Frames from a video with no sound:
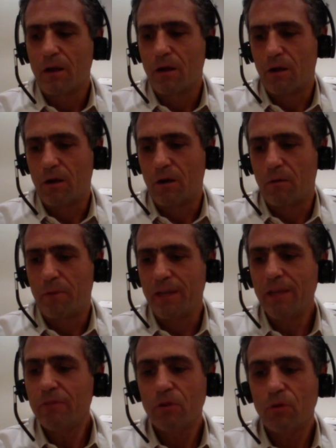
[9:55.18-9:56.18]
But
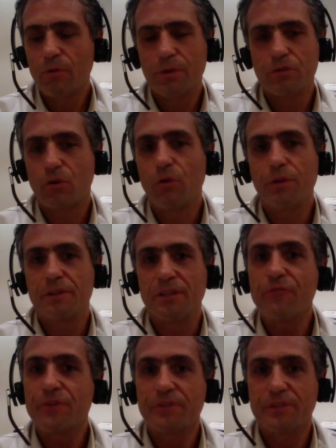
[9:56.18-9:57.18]
even though there's all these
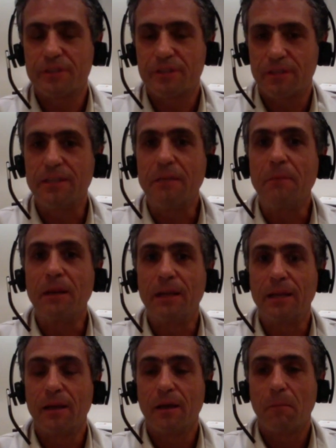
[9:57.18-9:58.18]
differences
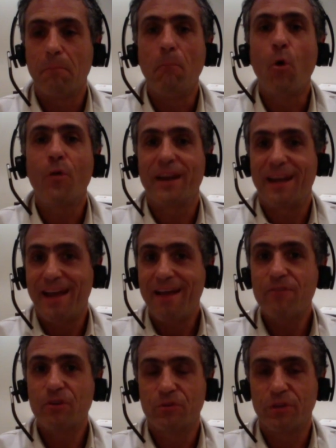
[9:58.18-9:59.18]
seemingly more than
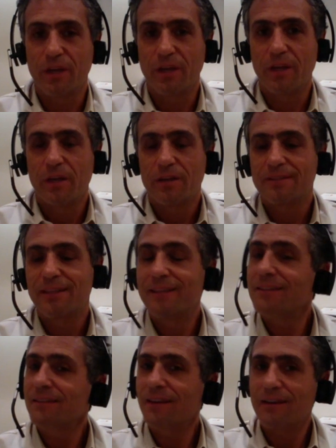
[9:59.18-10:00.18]
ever today,
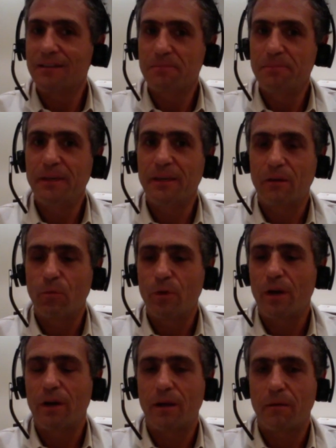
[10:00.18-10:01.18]
statistically speaking, we
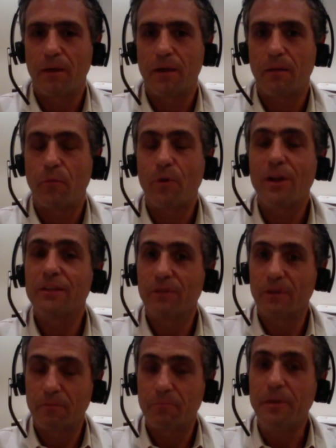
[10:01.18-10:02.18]
are now in a
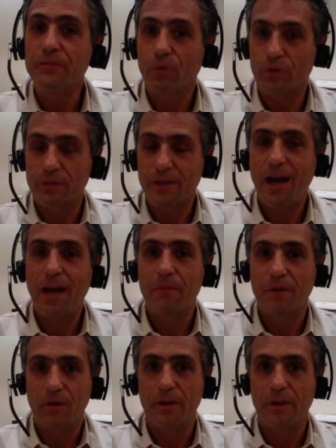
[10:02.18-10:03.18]
relatively peaceful time in our